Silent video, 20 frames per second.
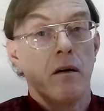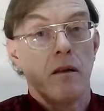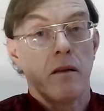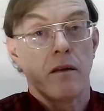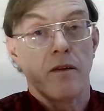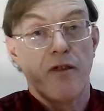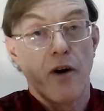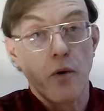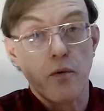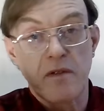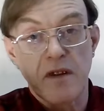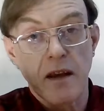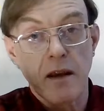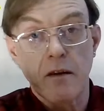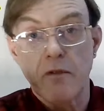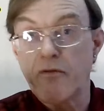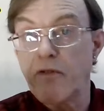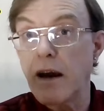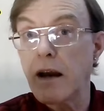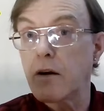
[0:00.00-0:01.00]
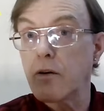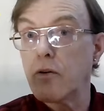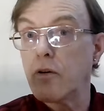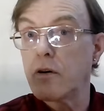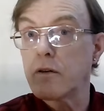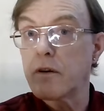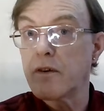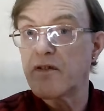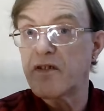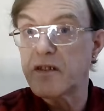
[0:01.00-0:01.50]
The voting
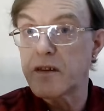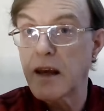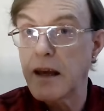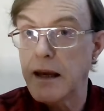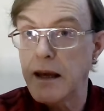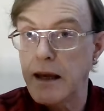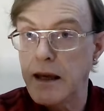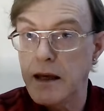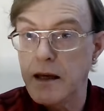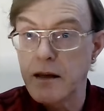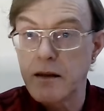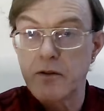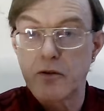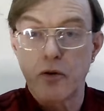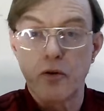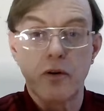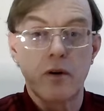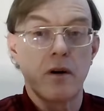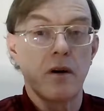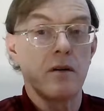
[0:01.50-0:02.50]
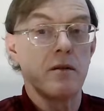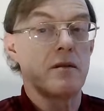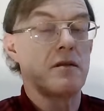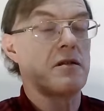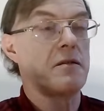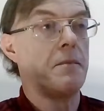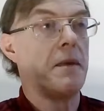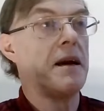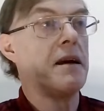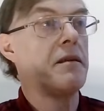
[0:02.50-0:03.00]
record of Sir Iain Duncan
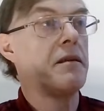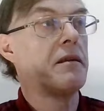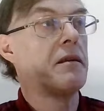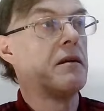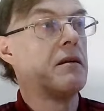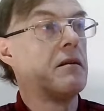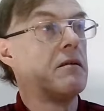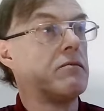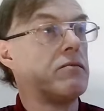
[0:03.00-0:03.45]
Smith.